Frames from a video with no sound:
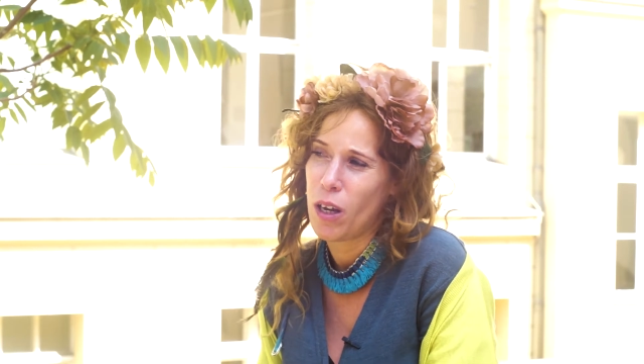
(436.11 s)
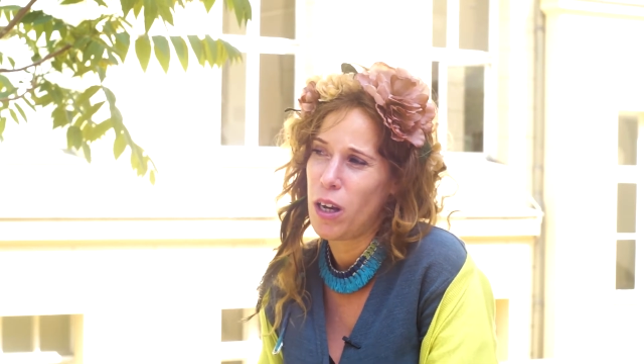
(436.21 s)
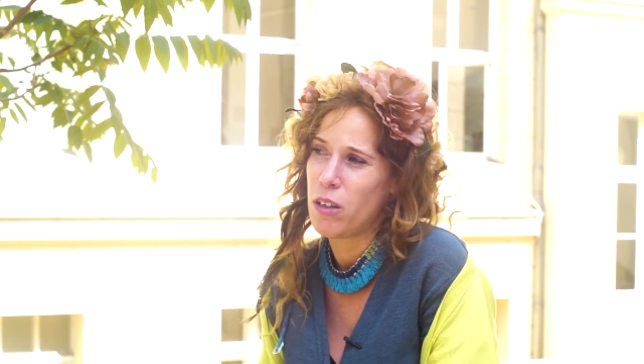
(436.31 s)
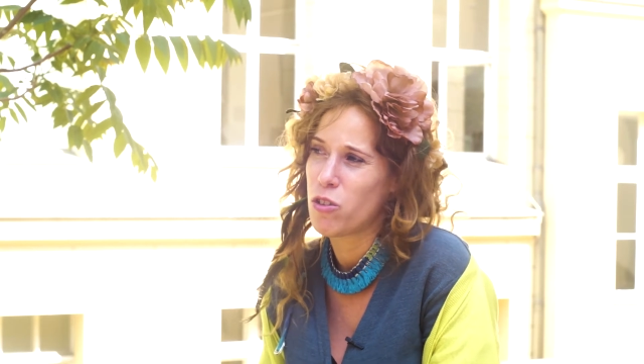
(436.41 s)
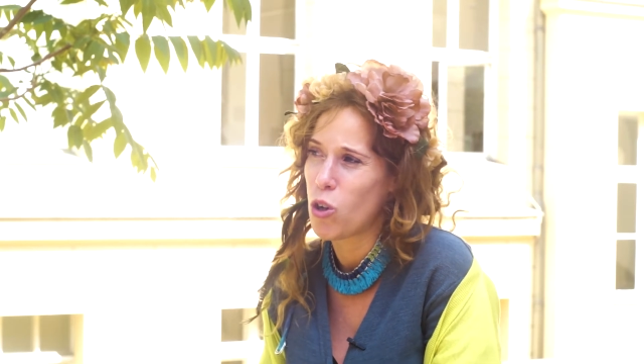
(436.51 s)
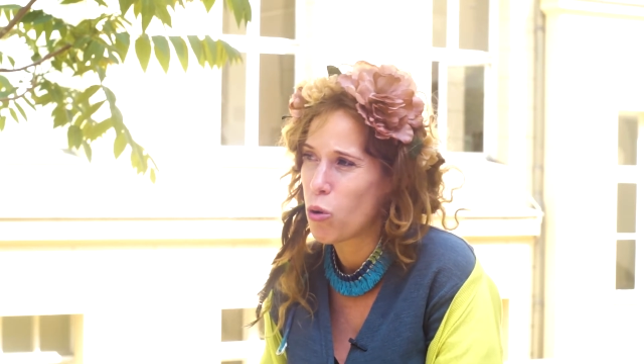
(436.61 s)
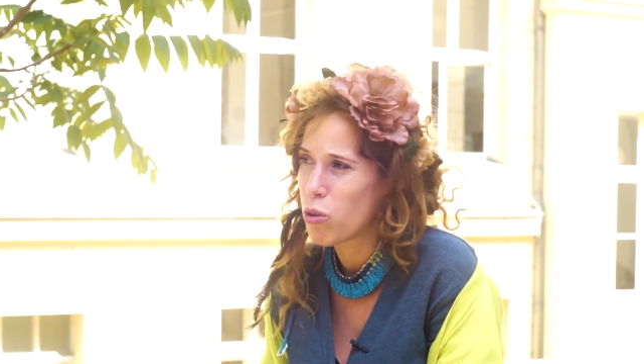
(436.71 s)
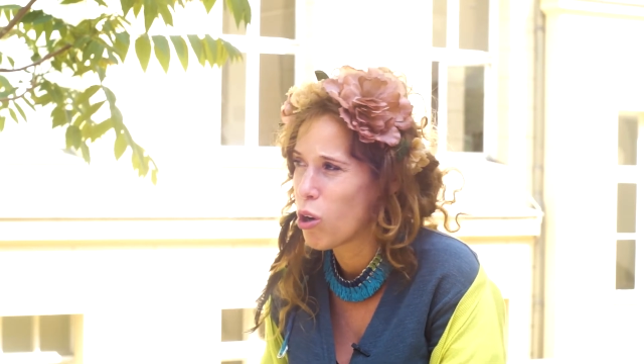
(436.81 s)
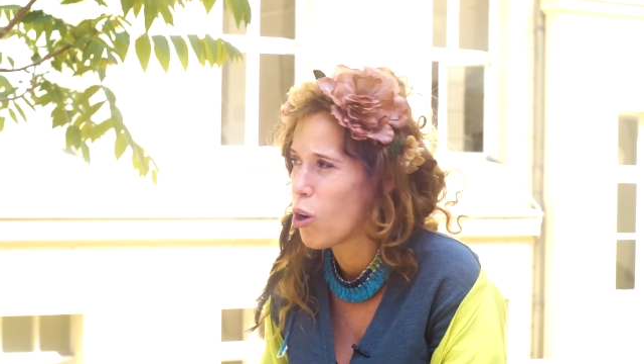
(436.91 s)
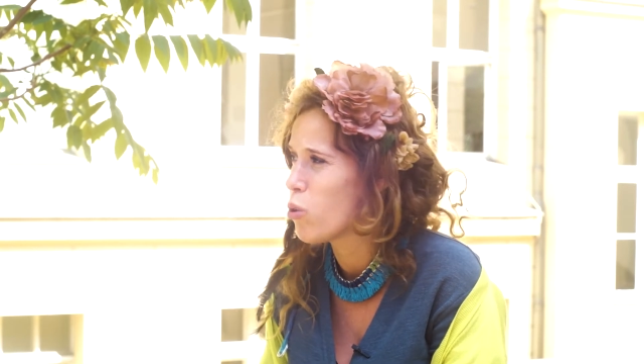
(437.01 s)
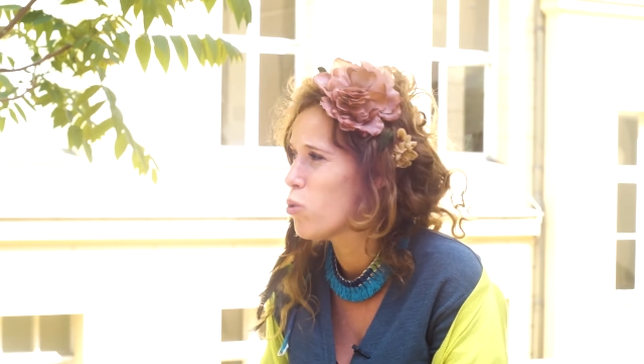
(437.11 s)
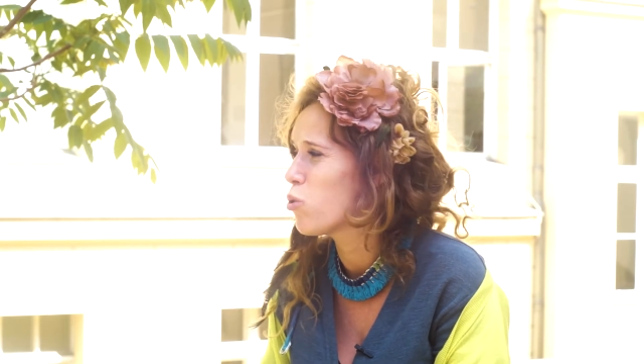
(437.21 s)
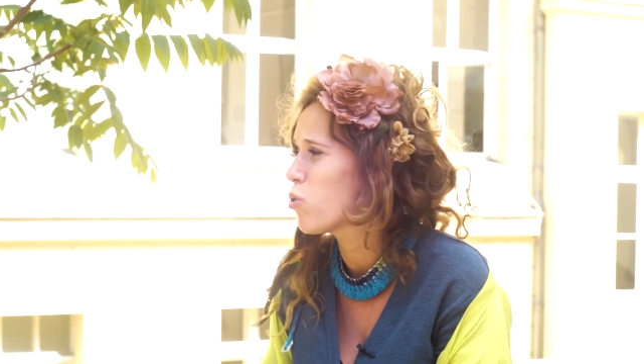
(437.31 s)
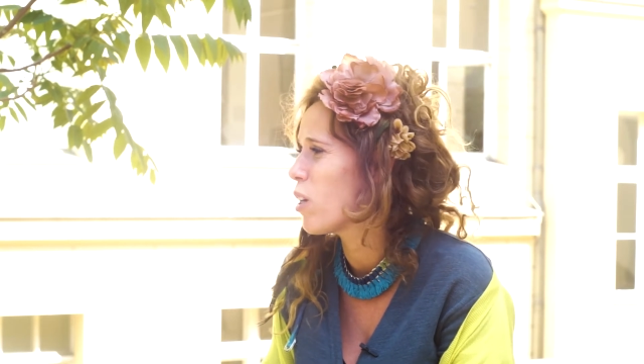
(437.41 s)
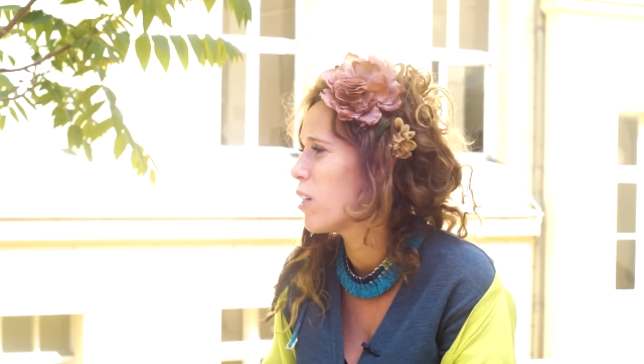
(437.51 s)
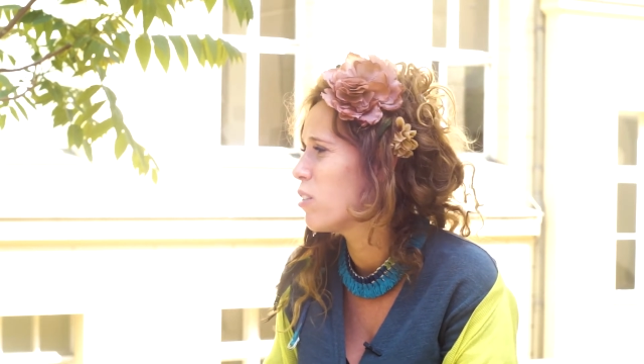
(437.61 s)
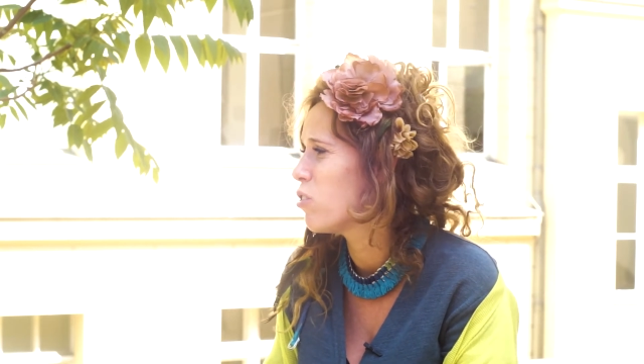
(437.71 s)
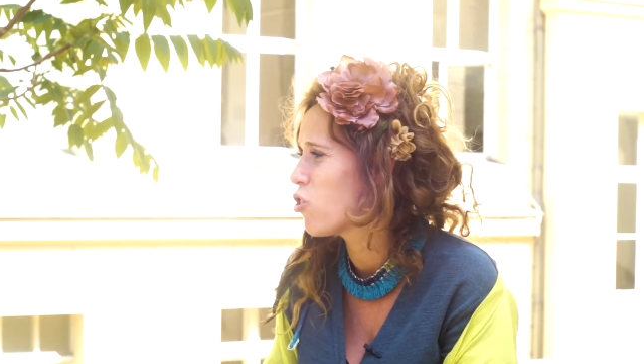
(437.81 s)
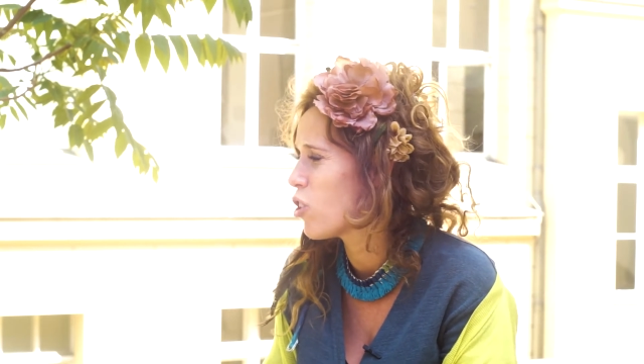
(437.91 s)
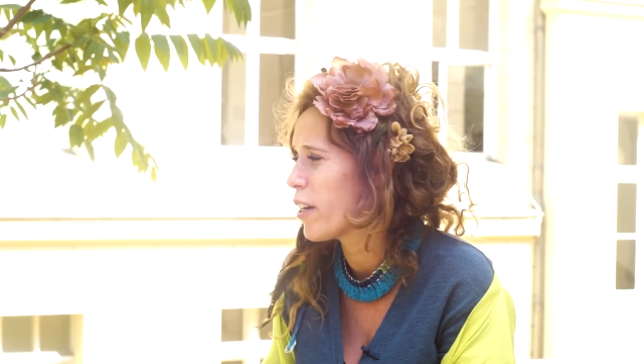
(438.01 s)
and so close and
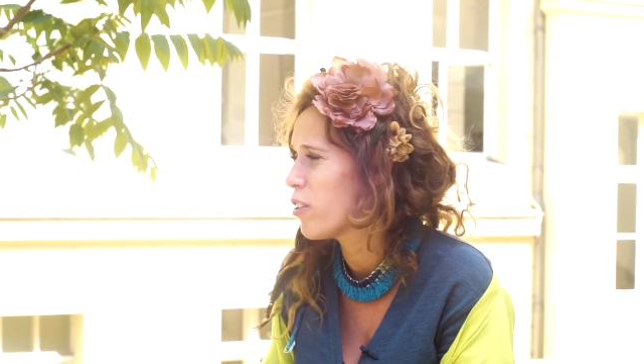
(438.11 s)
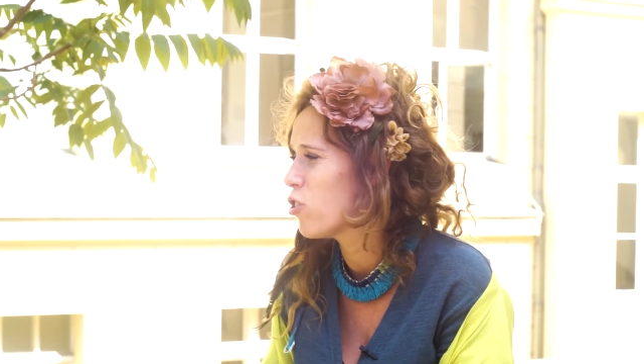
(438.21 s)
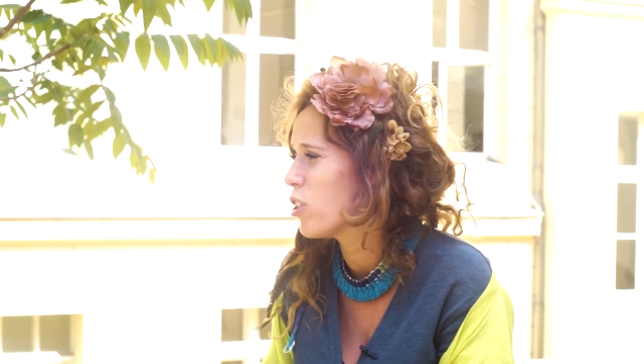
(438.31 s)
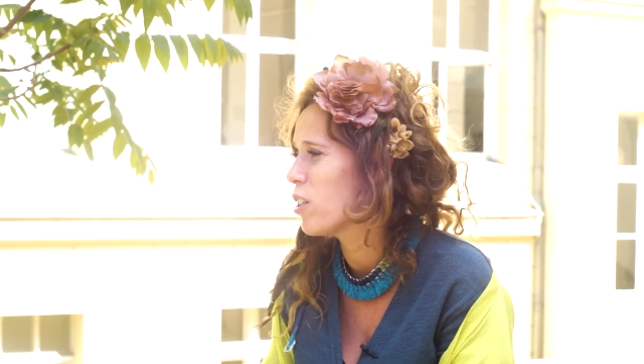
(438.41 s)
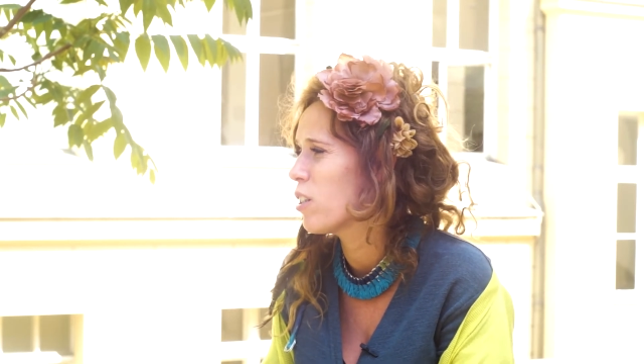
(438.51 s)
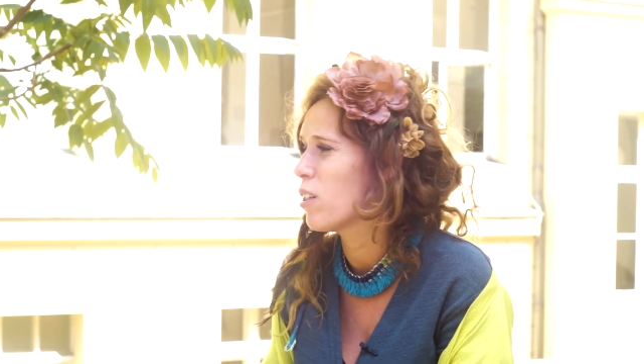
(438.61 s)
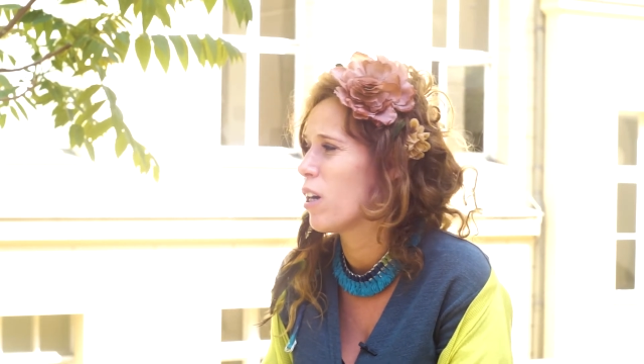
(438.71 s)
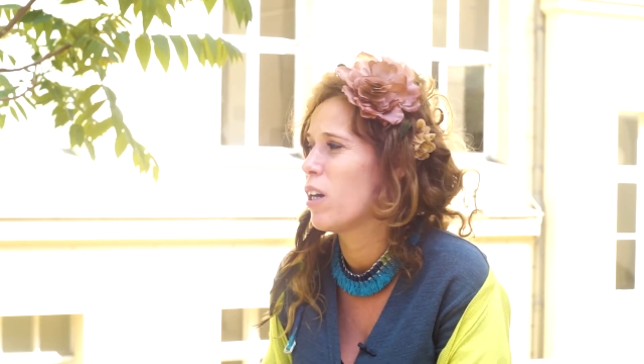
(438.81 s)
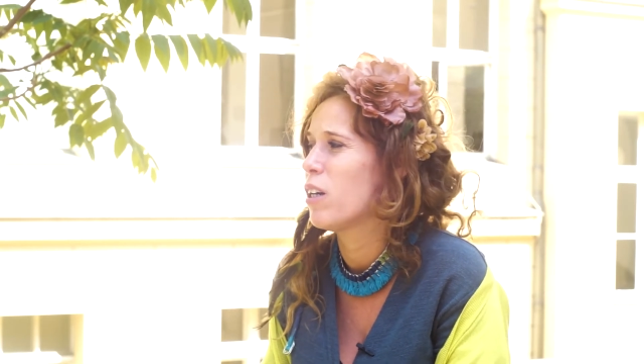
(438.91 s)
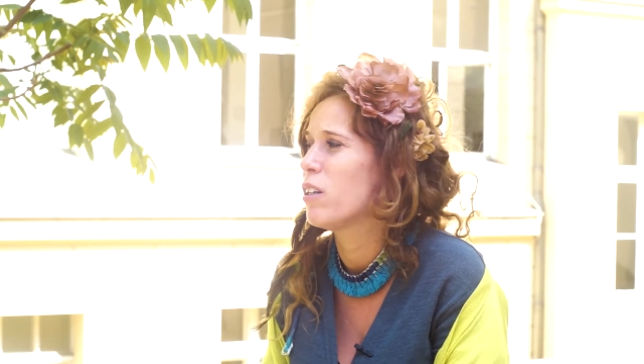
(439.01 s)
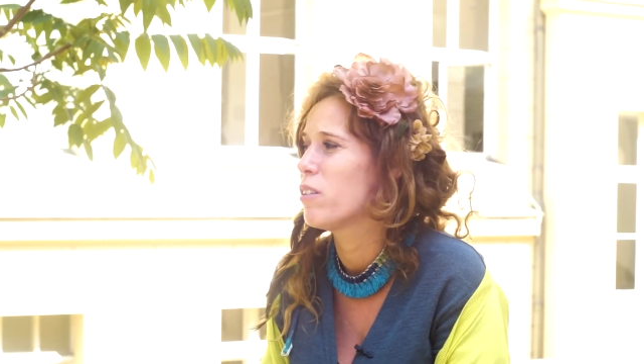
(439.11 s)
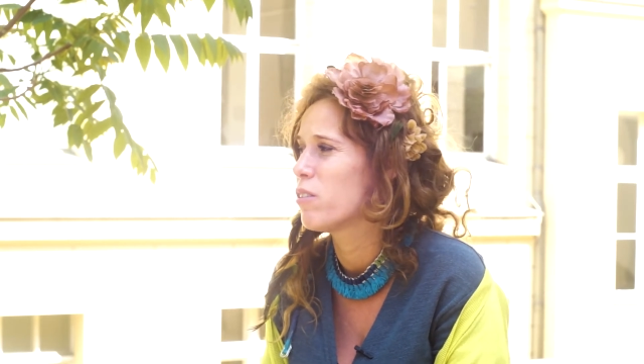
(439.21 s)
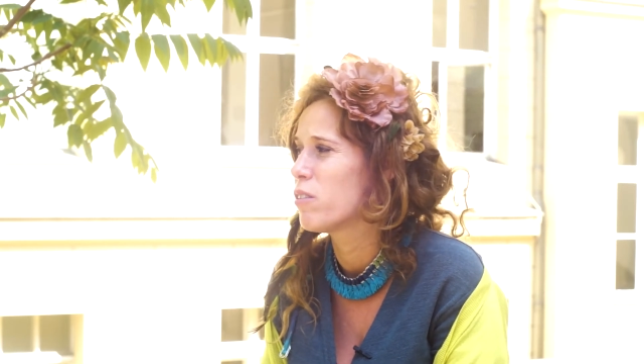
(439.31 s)
is changing, and